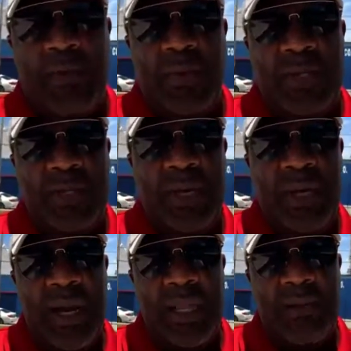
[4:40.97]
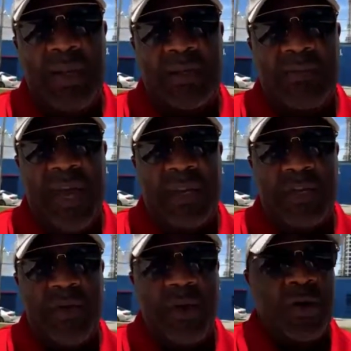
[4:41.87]
was in the midst of that
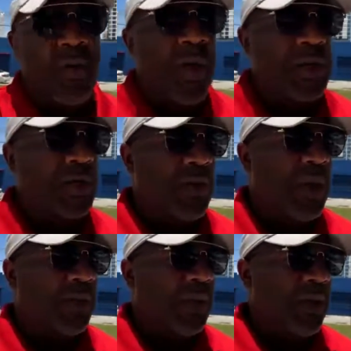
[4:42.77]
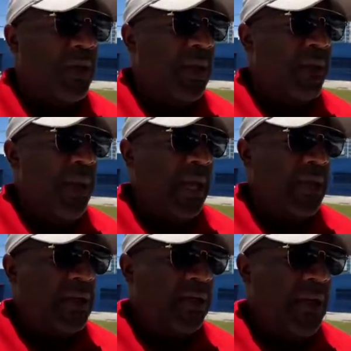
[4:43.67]
historical win streak back in
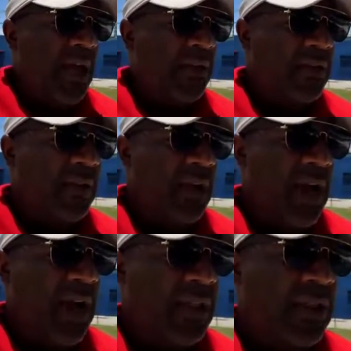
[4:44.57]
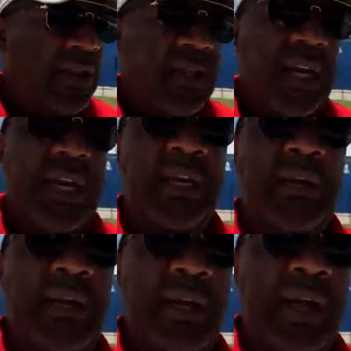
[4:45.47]
2013.
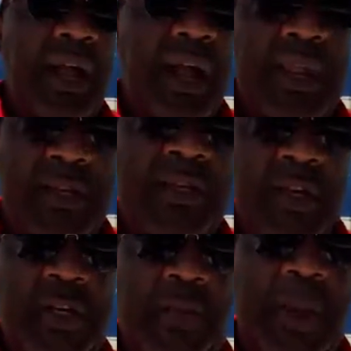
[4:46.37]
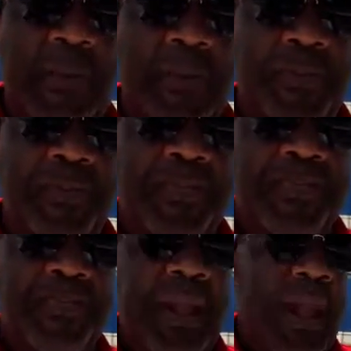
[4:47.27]
And that's touch the people.
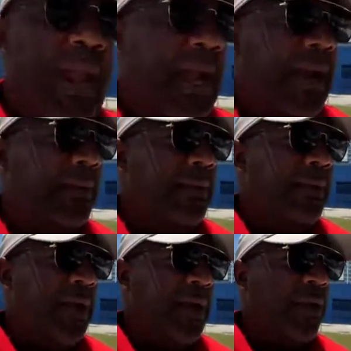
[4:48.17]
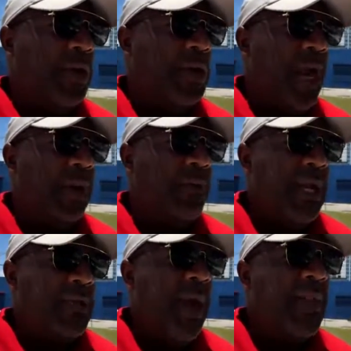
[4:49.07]
And I think what Shane
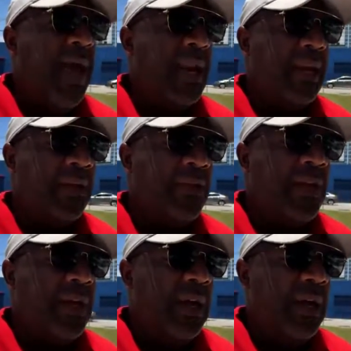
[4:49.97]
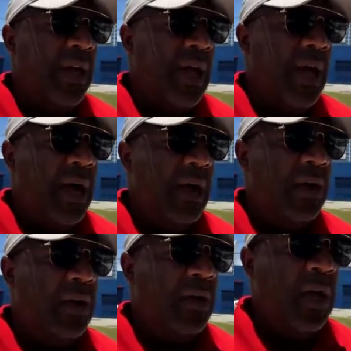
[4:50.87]
means by that is
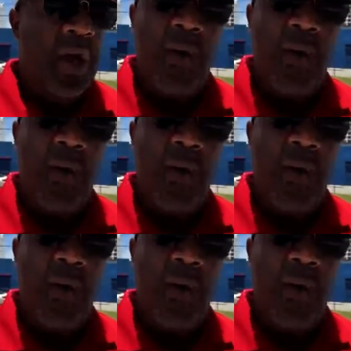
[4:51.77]
you can go